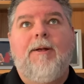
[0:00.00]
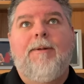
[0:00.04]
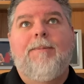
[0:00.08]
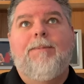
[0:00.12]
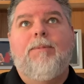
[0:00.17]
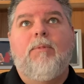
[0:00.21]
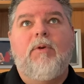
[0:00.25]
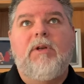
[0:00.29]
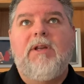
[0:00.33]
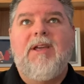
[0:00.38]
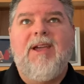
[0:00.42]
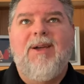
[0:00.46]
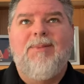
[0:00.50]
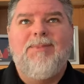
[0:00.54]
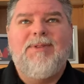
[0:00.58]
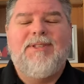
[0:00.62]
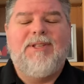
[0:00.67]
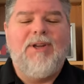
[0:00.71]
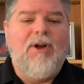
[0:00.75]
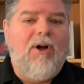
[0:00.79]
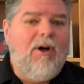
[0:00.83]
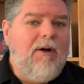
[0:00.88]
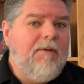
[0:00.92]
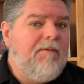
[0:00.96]
when it comes
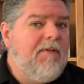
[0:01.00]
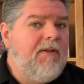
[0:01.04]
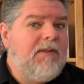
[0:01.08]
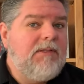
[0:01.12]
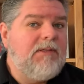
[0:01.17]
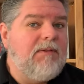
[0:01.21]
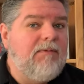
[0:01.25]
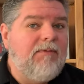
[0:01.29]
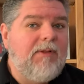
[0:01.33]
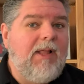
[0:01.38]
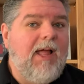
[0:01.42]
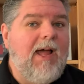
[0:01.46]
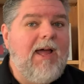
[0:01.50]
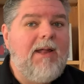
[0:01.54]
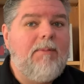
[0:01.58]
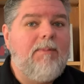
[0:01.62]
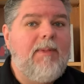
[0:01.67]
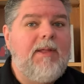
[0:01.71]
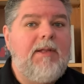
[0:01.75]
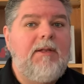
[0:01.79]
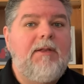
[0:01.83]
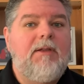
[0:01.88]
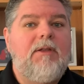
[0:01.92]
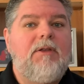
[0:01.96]
to offensive
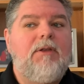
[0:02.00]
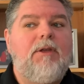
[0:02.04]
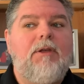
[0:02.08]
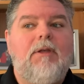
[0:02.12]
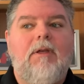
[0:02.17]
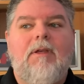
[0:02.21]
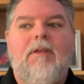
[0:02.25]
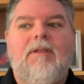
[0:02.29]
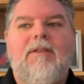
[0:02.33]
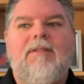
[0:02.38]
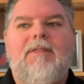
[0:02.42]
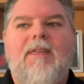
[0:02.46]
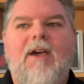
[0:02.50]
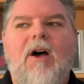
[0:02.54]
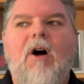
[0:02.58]
linemen, the